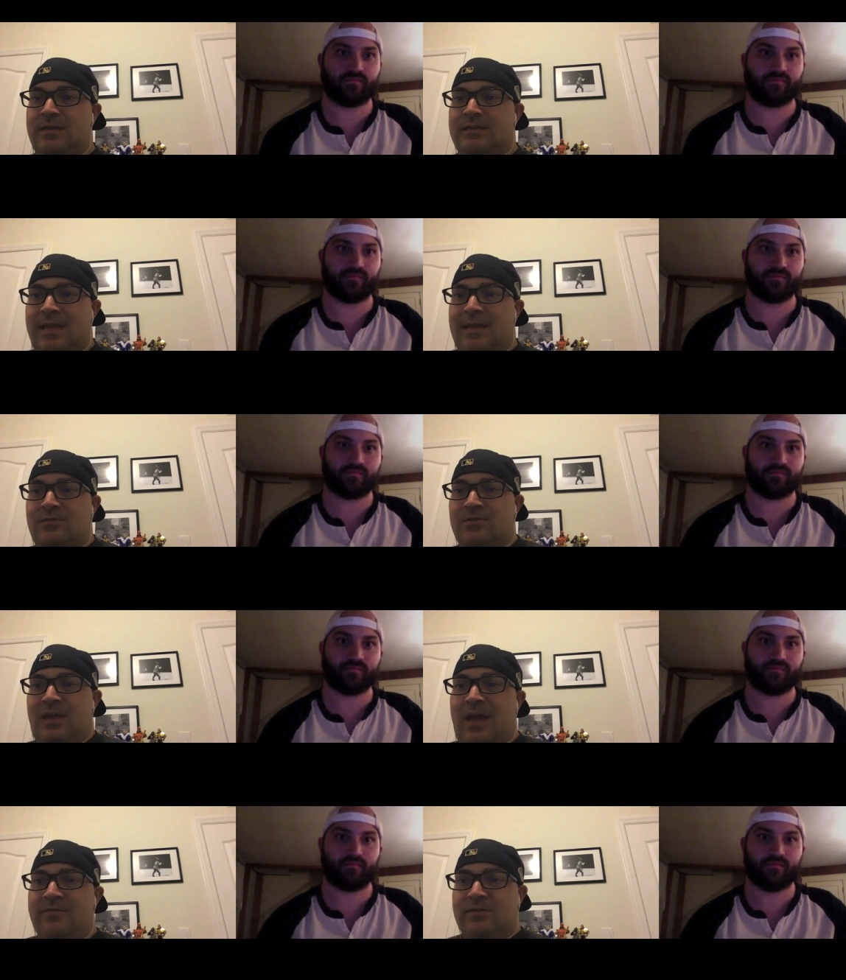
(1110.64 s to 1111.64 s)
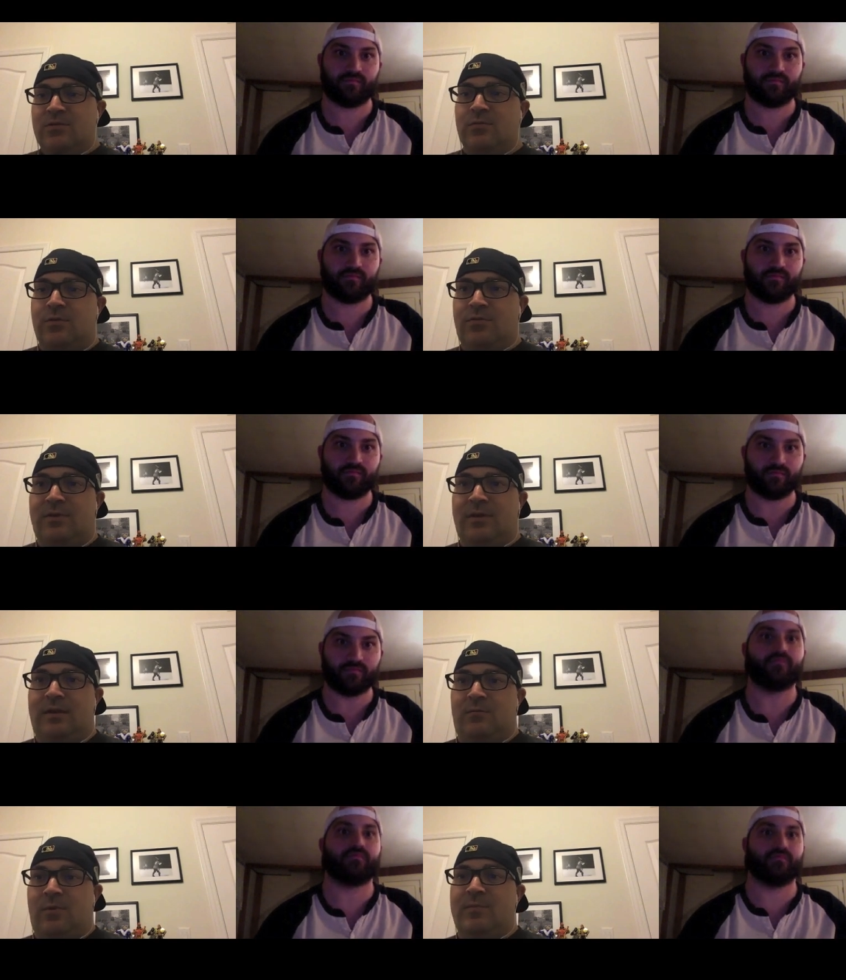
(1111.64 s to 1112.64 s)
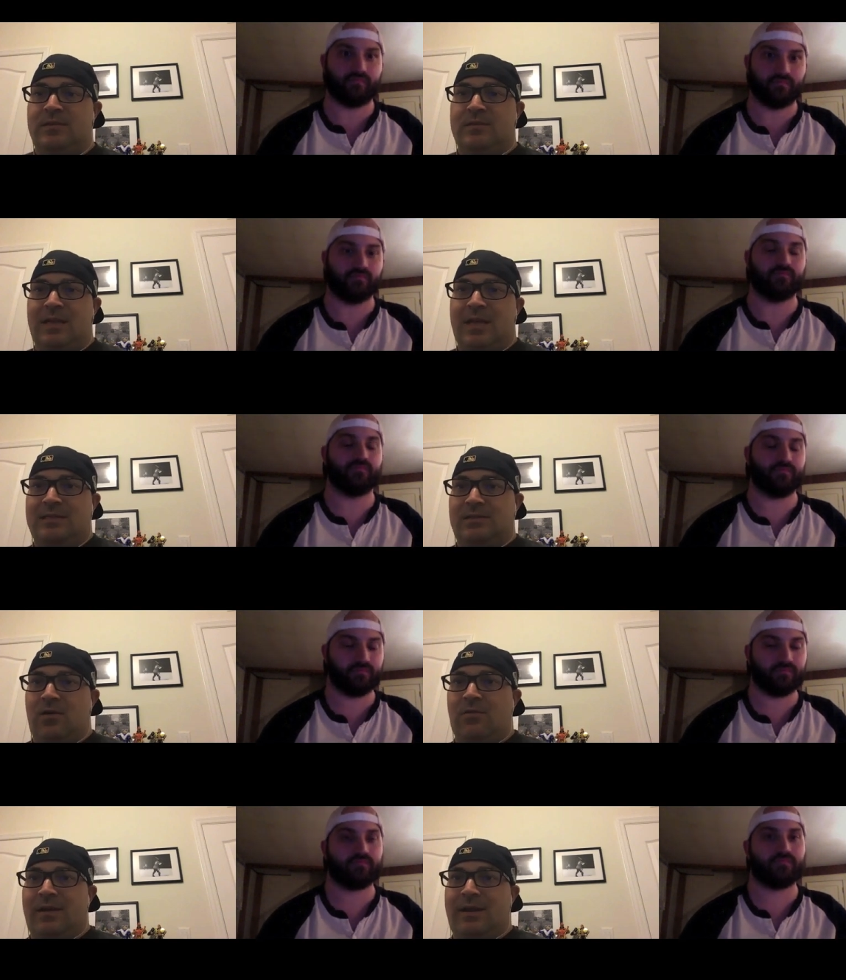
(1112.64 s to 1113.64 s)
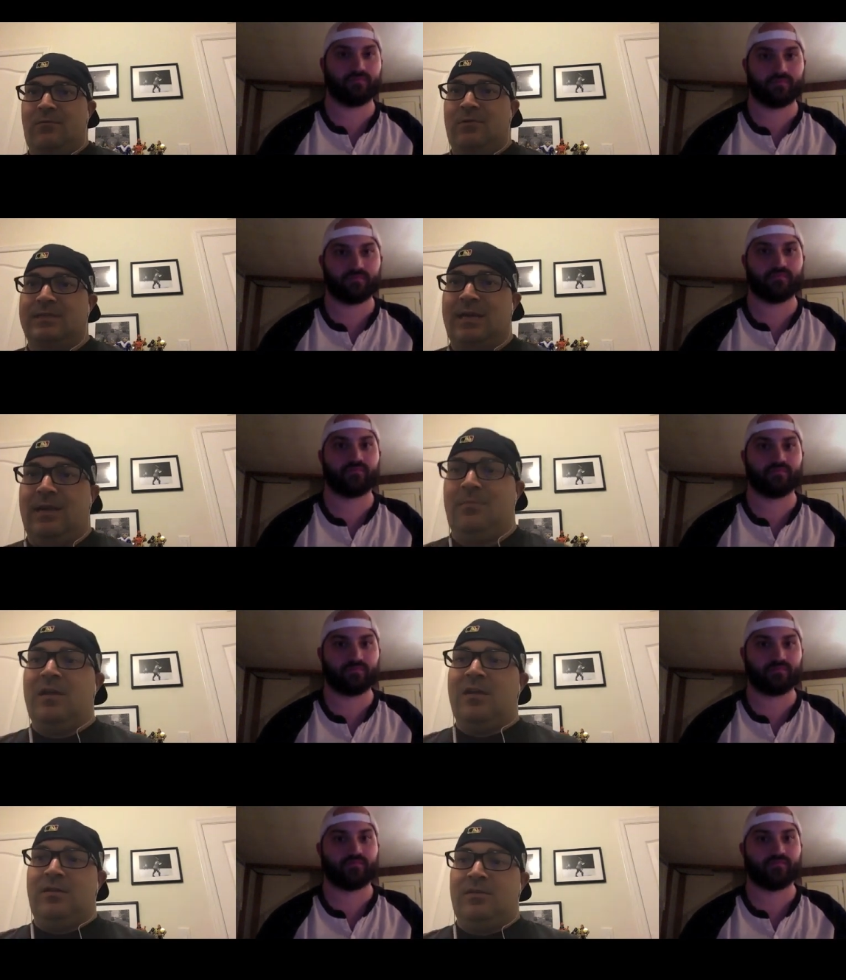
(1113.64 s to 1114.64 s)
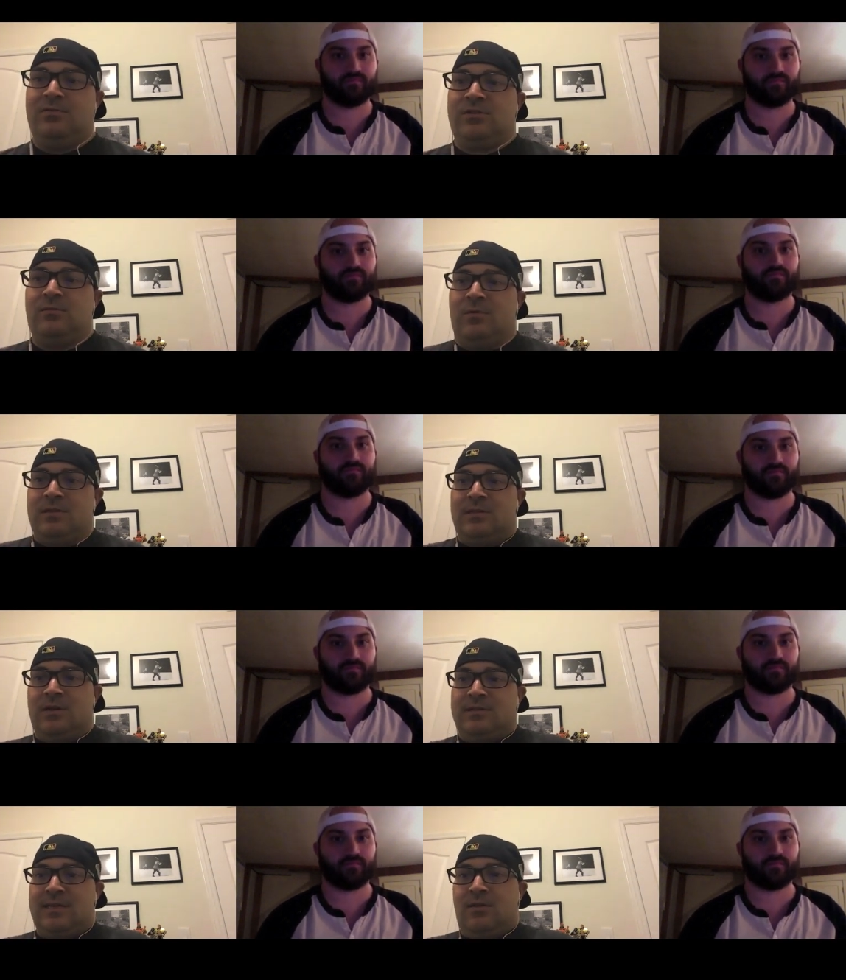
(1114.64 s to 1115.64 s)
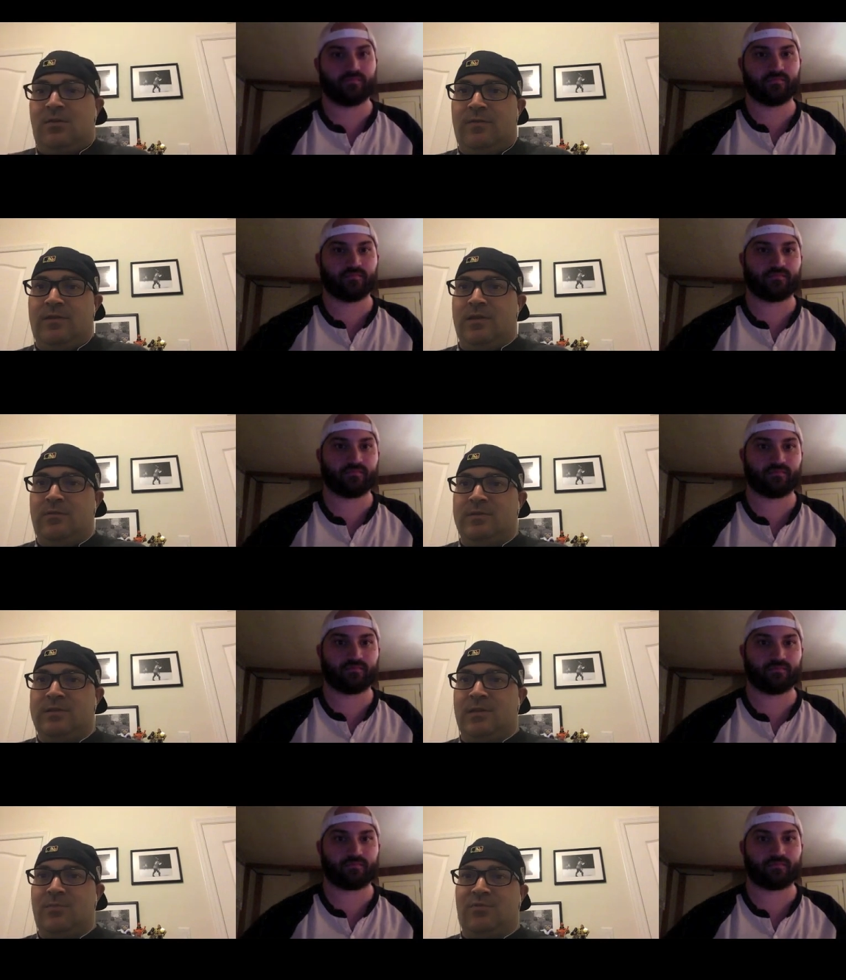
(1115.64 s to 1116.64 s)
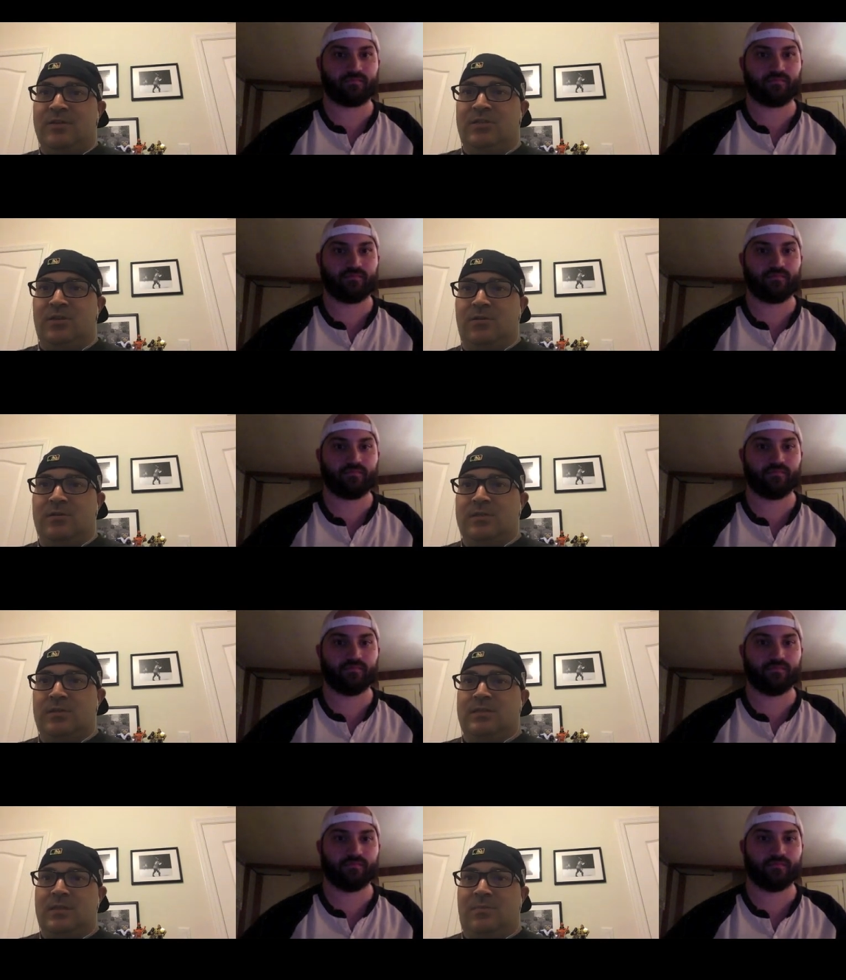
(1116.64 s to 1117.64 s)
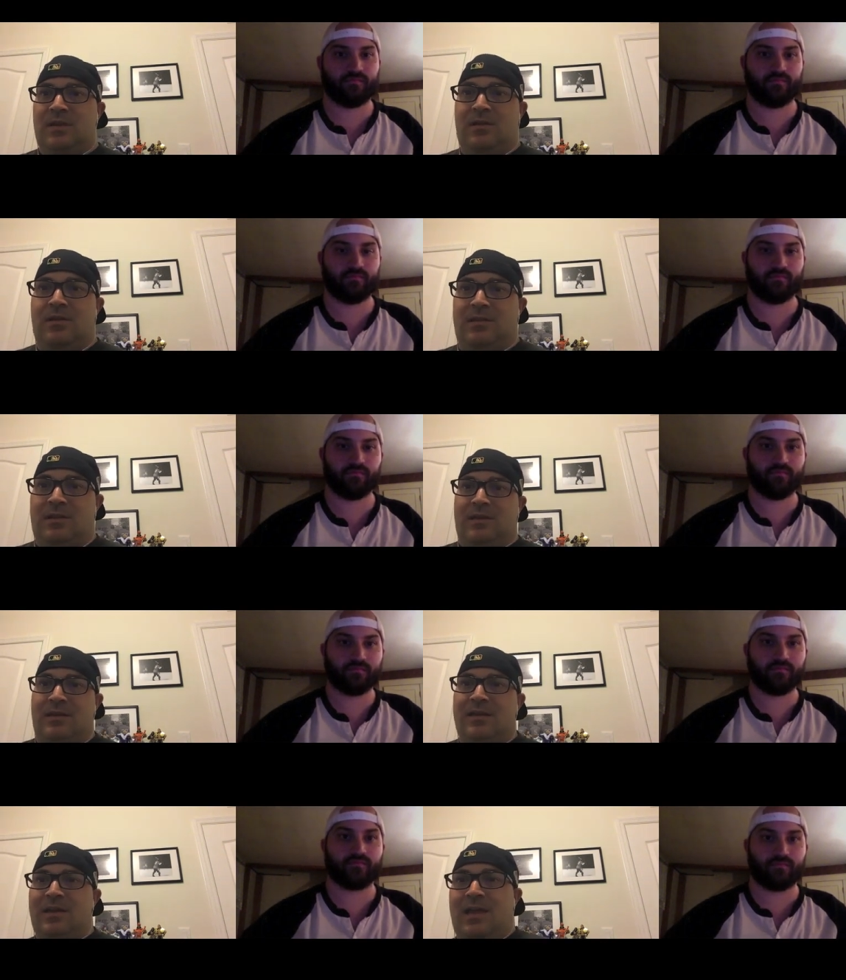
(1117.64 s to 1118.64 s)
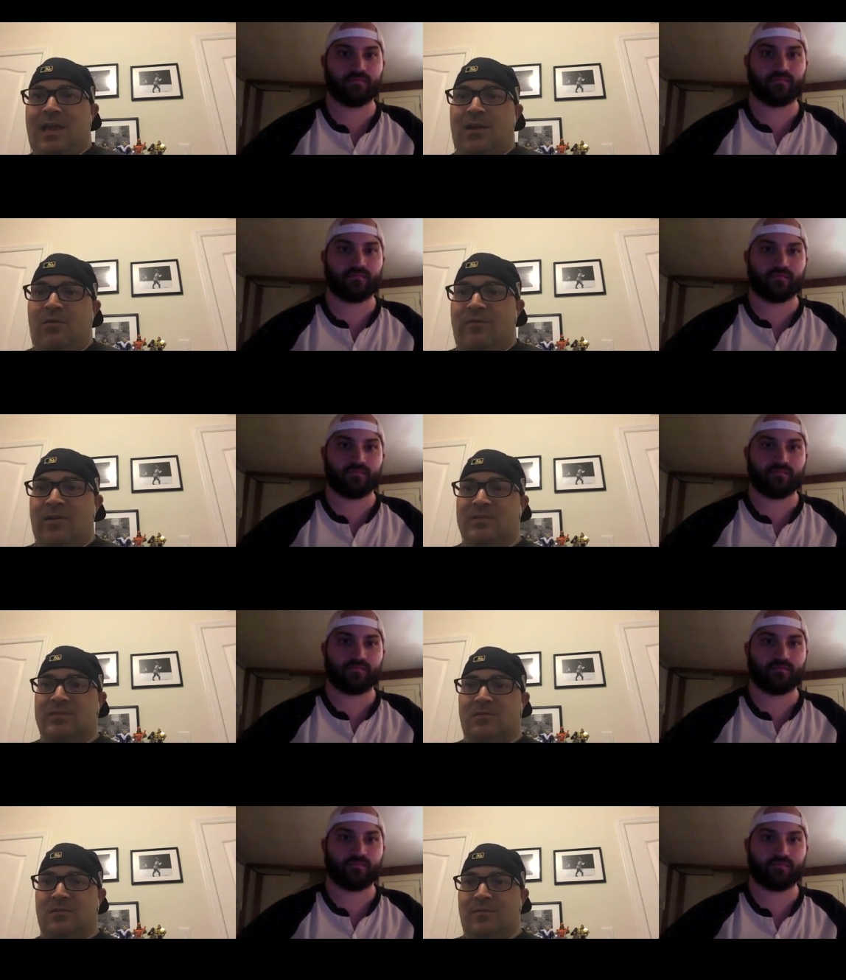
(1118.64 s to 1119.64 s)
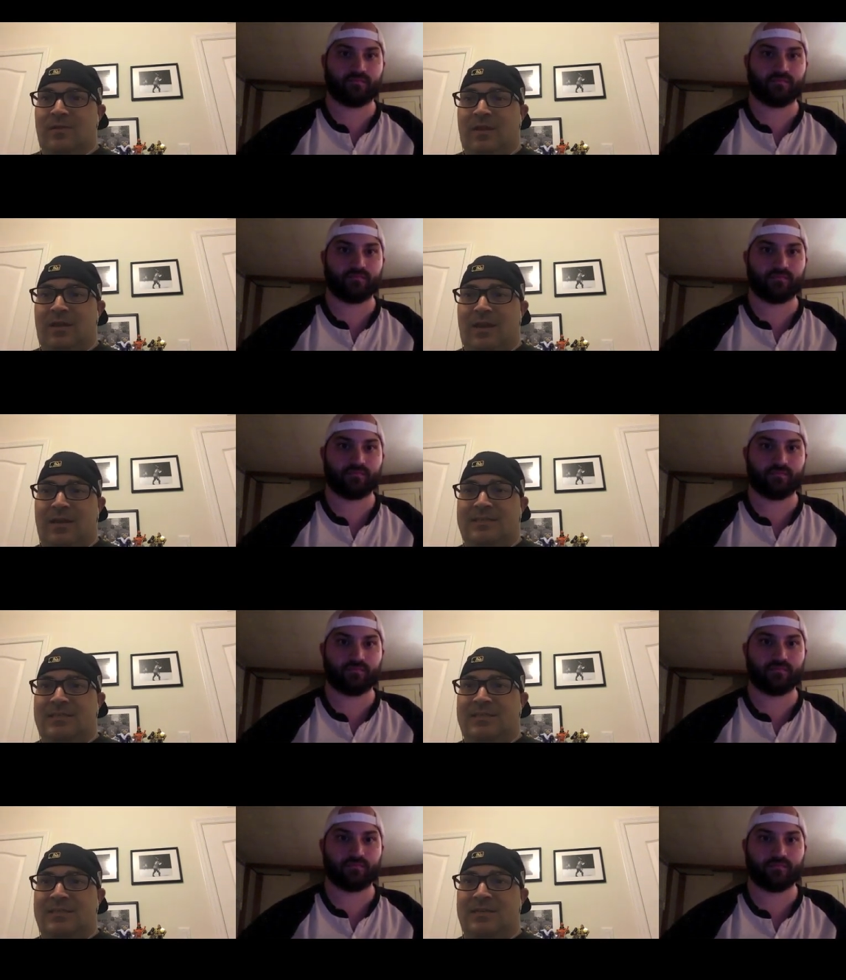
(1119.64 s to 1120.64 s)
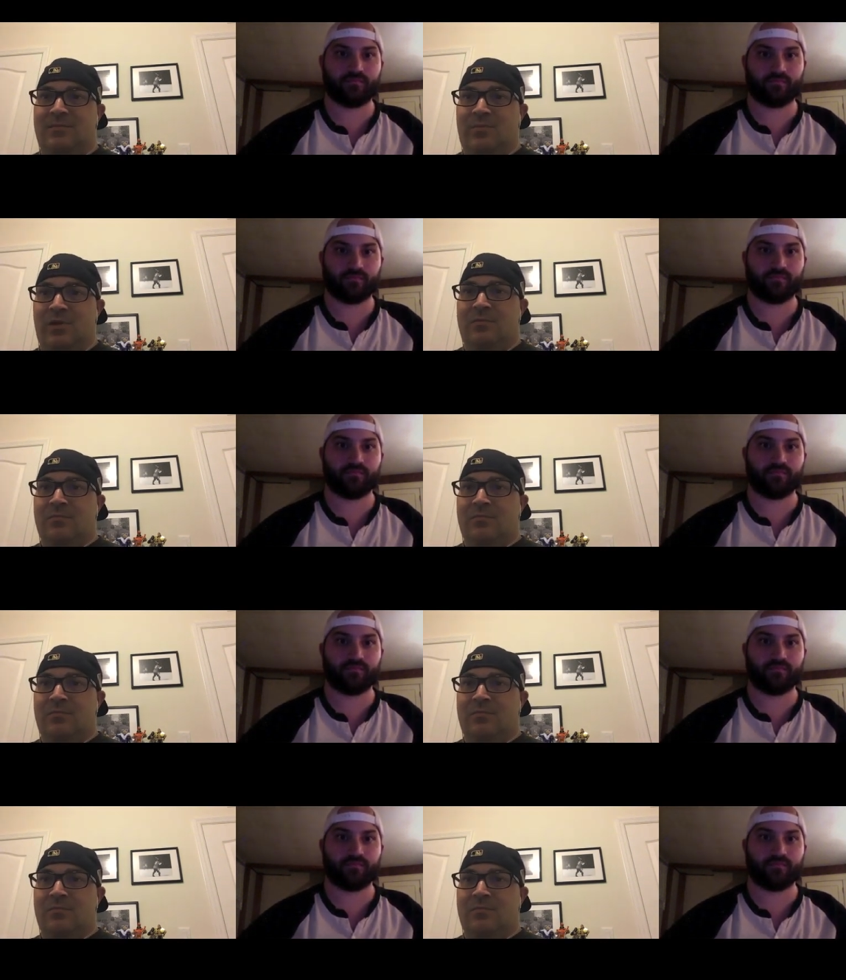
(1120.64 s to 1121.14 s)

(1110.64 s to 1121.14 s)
Speaker 1: they usually have two or three women's mm-hmm. lines going at one time. Usually, one's on Takeover, the other one's on the pre-show, so it ends up being on the hangover episode of NXT, but